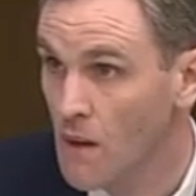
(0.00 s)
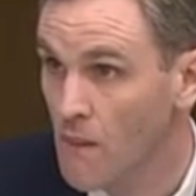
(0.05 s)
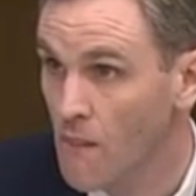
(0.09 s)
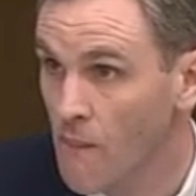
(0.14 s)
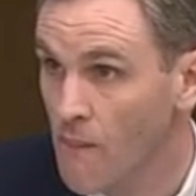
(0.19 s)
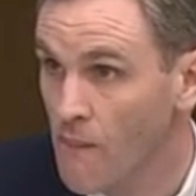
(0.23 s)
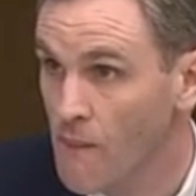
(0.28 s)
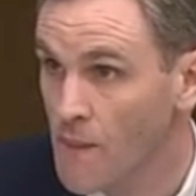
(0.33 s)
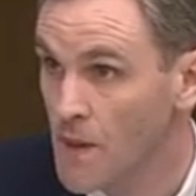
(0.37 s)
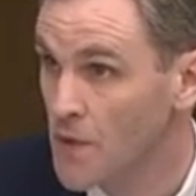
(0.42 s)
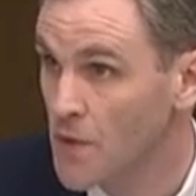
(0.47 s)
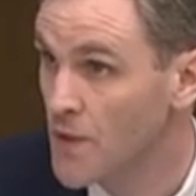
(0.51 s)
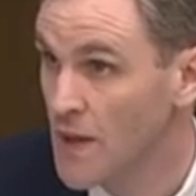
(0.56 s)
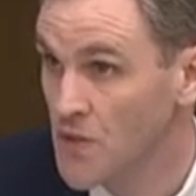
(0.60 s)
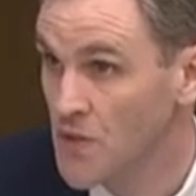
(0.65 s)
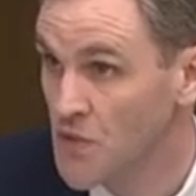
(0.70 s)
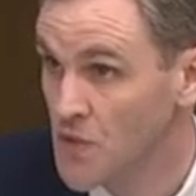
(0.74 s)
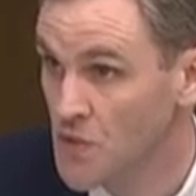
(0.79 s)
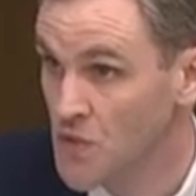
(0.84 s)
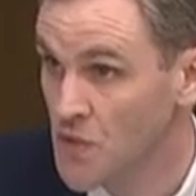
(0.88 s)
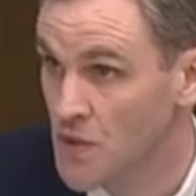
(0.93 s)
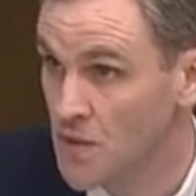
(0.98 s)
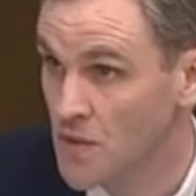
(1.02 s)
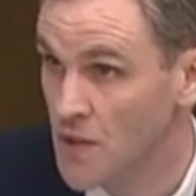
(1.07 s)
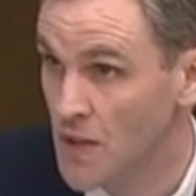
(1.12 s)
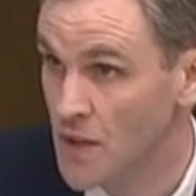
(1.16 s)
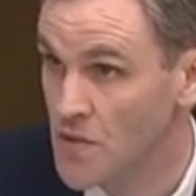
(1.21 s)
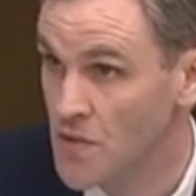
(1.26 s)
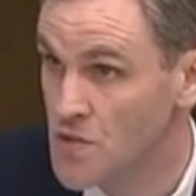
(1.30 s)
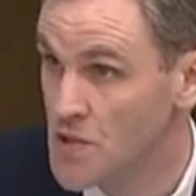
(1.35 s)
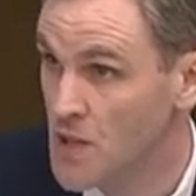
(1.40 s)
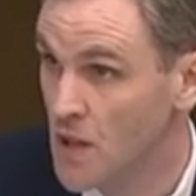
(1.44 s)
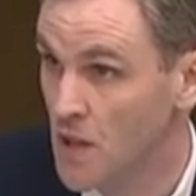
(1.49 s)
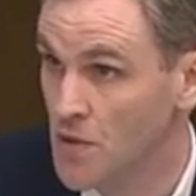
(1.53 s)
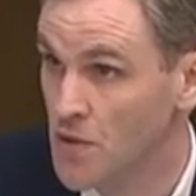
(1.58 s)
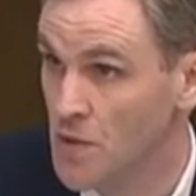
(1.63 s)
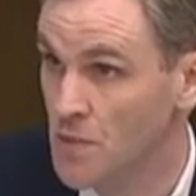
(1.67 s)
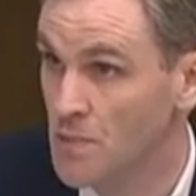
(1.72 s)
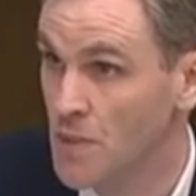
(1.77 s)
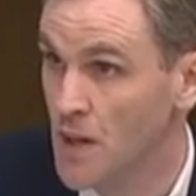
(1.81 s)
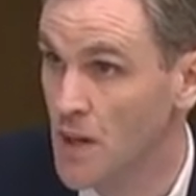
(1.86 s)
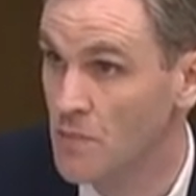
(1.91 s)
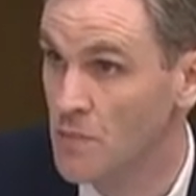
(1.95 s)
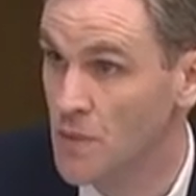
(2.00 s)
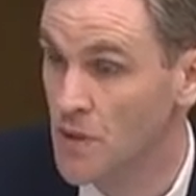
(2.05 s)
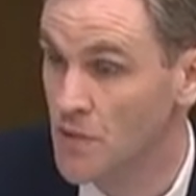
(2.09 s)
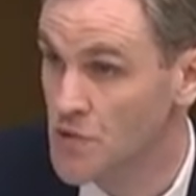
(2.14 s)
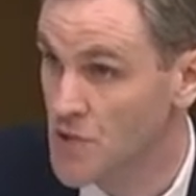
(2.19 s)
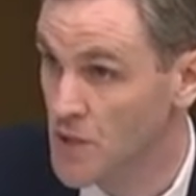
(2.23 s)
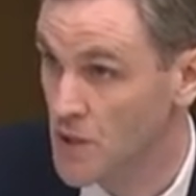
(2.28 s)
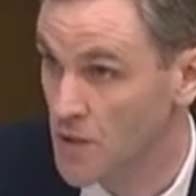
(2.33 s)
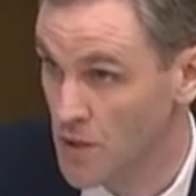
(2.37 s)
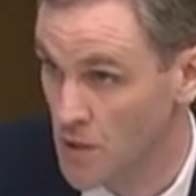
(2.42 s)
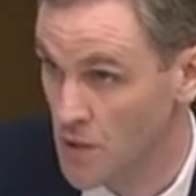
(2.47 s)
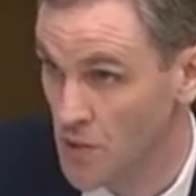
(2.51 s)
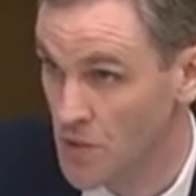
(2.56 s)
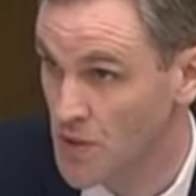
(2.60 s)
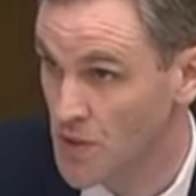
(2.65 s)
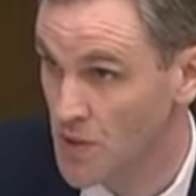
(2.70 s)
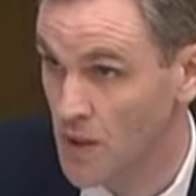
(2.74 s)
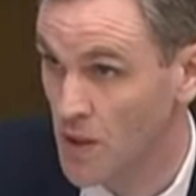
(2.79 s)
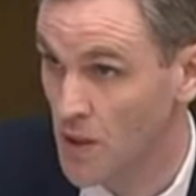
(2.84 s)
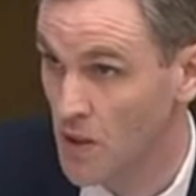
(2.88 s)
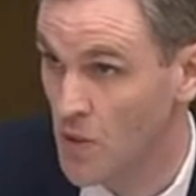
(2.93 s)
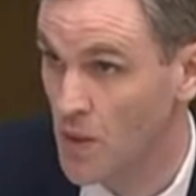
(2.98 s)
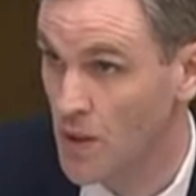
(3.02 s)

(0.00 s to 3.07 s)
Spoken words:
And I've asked this to the Secretary-General of the Department of Children, who was in here quite a